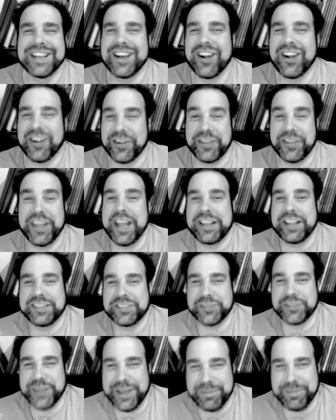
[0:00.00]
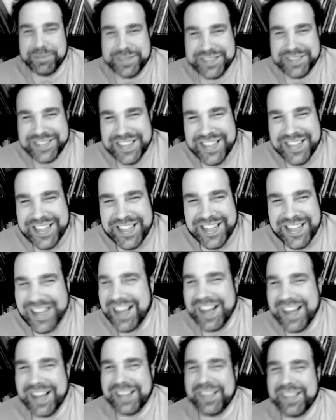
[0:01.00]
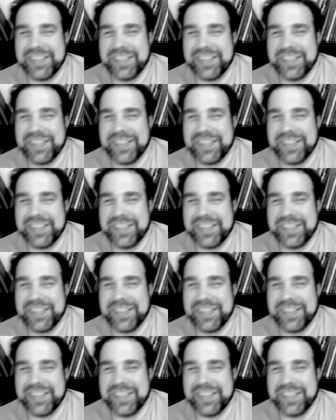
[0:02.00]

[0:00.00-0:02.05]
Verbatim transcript: are the extremes uh,